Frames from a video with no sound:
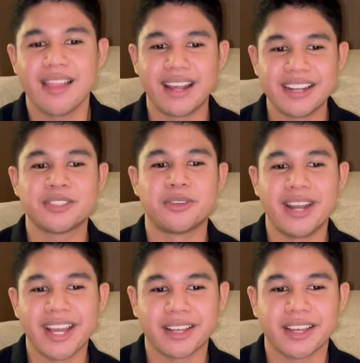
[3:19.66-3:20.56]
That is
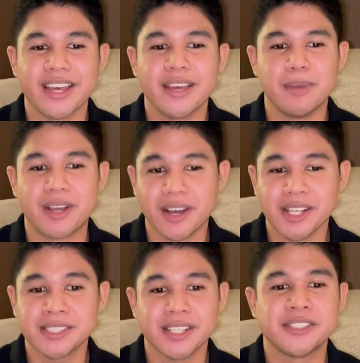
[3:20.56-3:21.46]
correct,
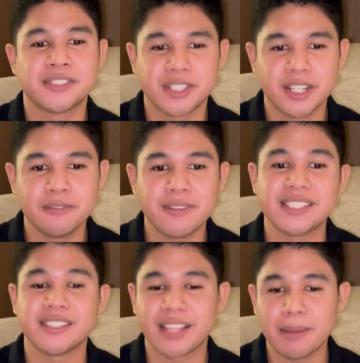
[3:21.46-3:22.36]
because it serves
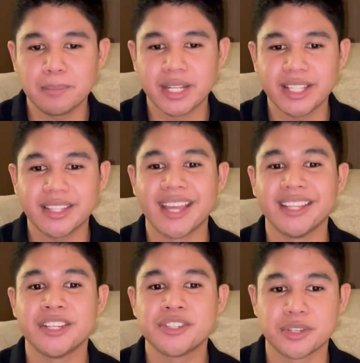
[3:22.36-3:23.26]
as a template and
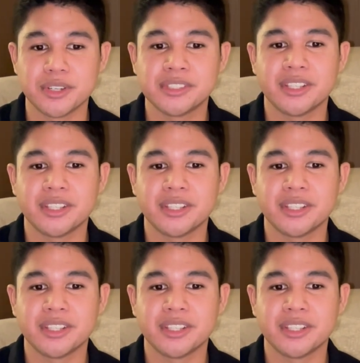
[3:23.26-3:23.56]
ensures